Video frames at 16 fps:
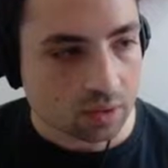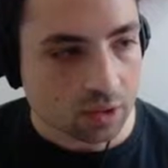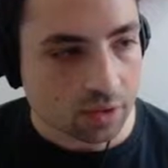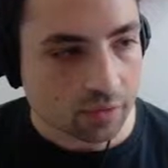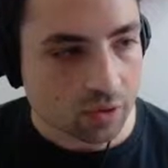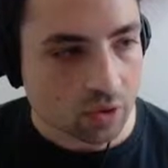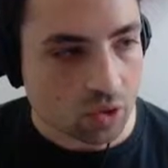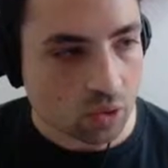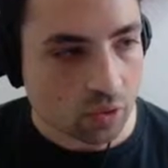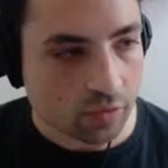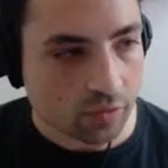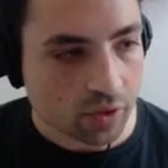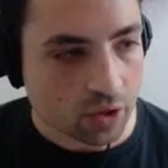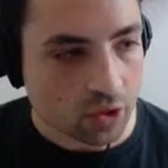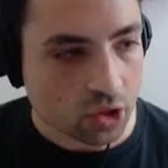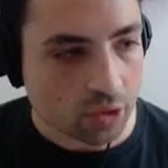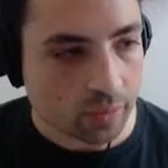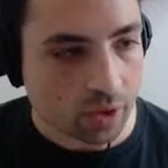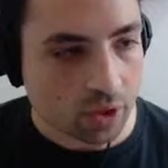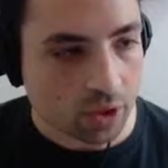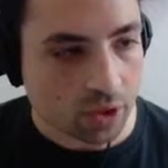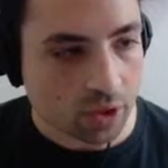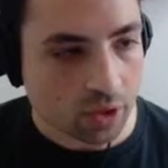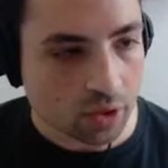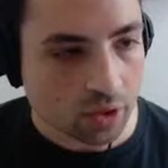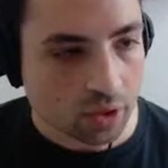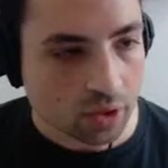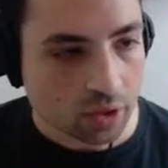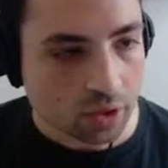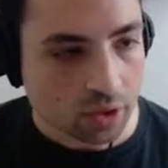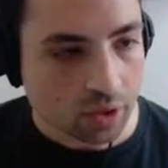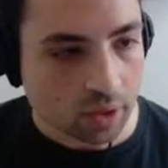different sort of instrument here.
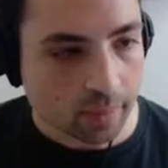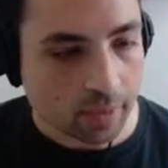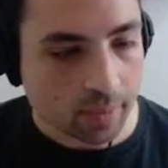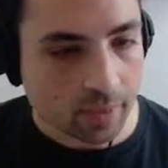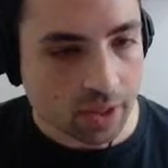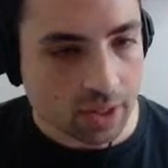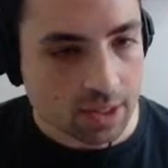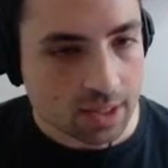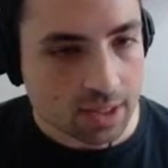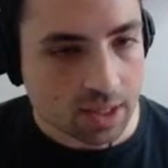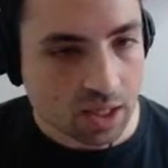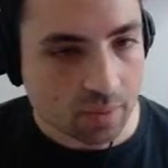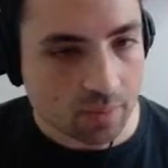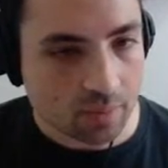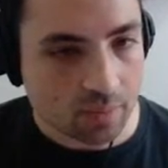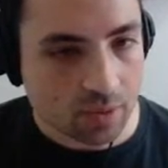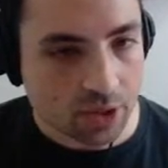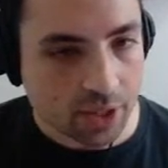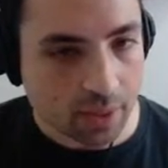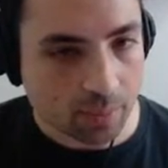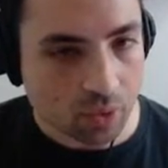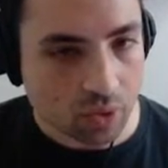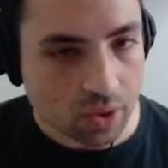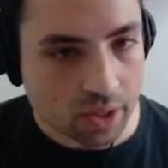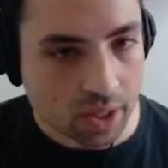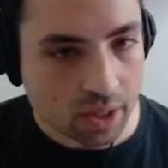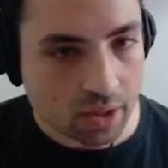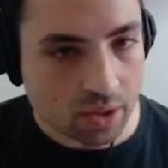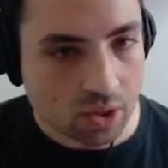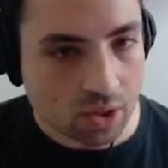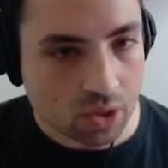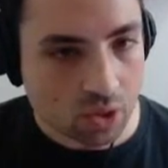I mean, but it's the same sample set,
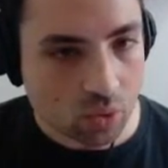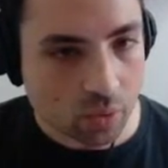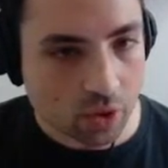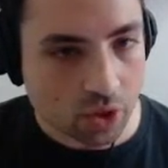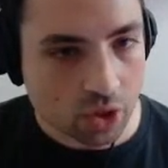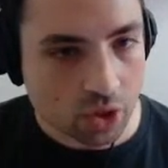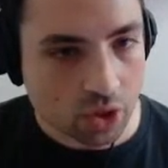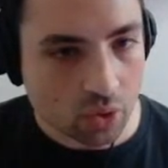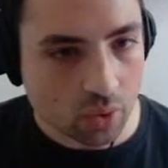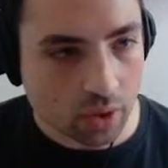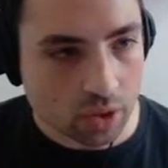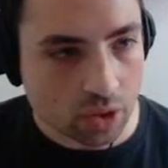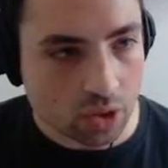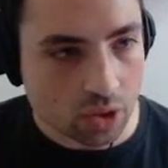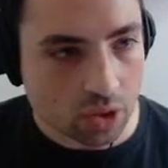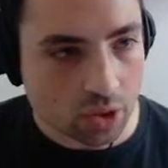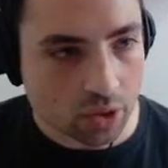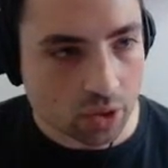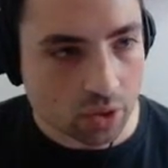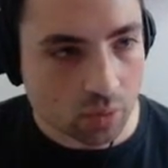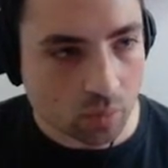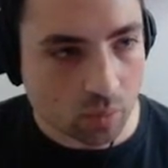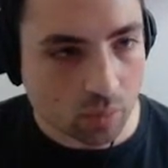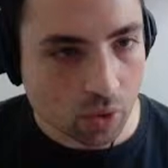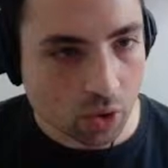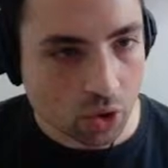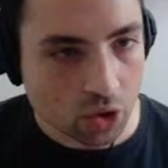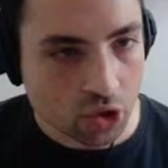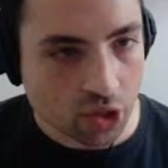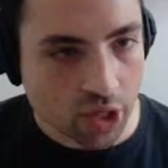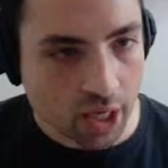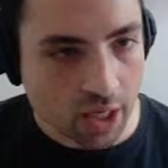so we're just going to
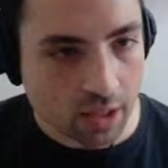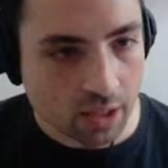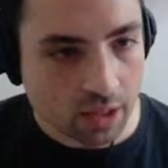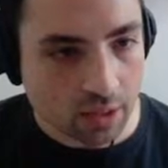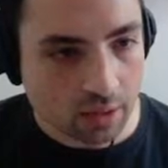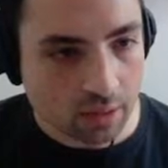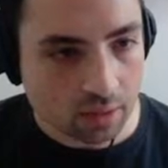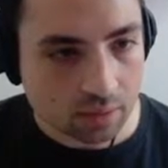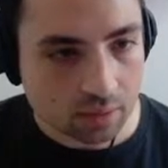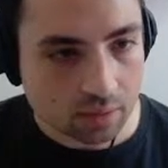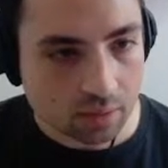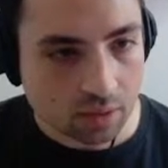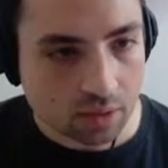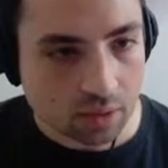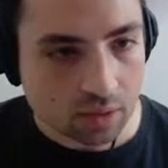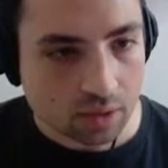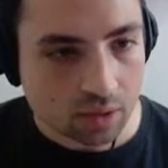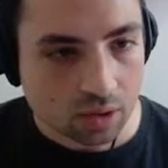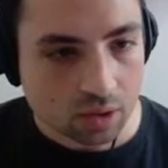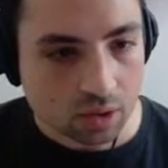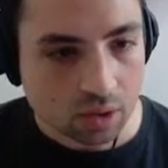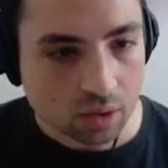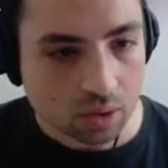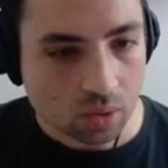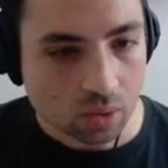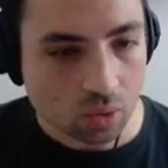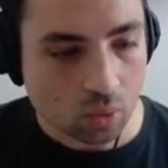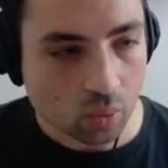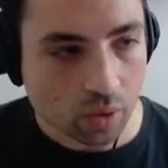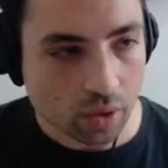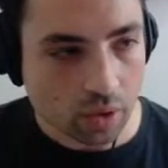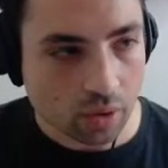merge that in
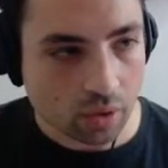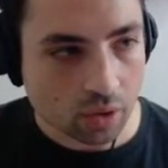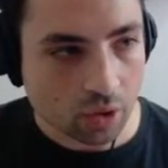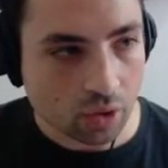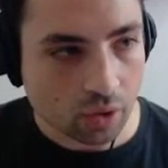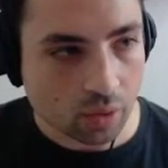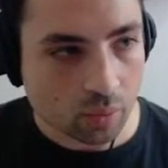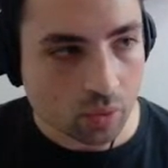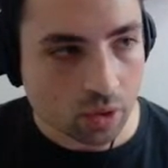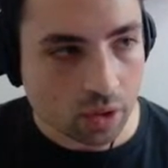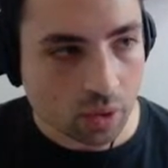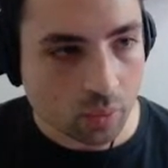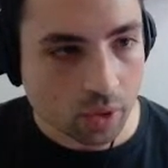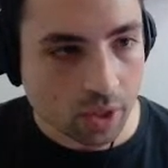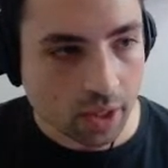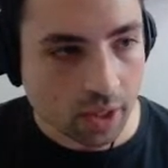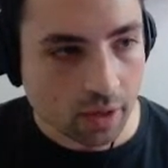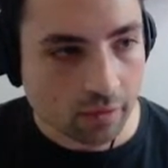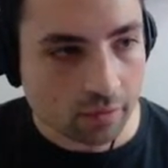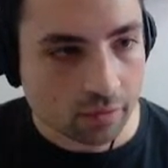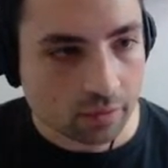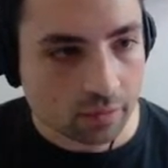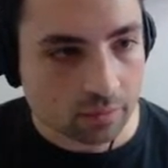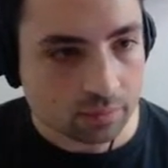with the current one that we have.